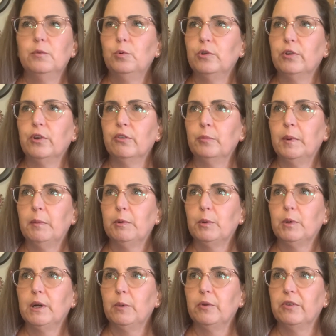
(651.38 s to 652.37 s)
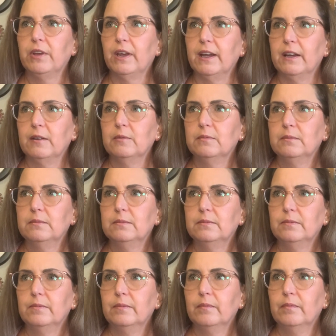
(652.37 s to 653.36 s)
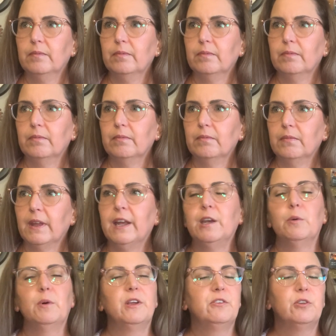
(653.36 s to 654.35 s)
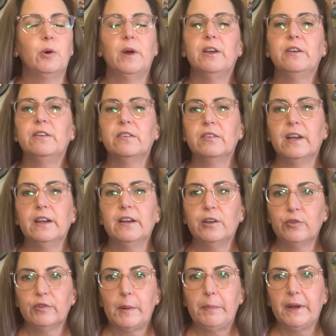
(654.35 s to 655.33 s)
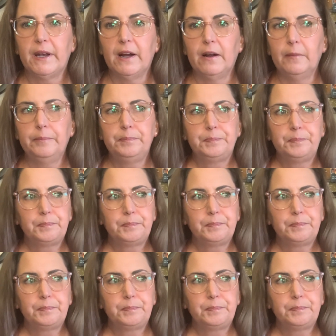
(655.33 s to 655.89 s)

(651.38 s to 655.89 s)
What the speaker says: don't remember what I was saying. Anyway, so I decided to rip it out.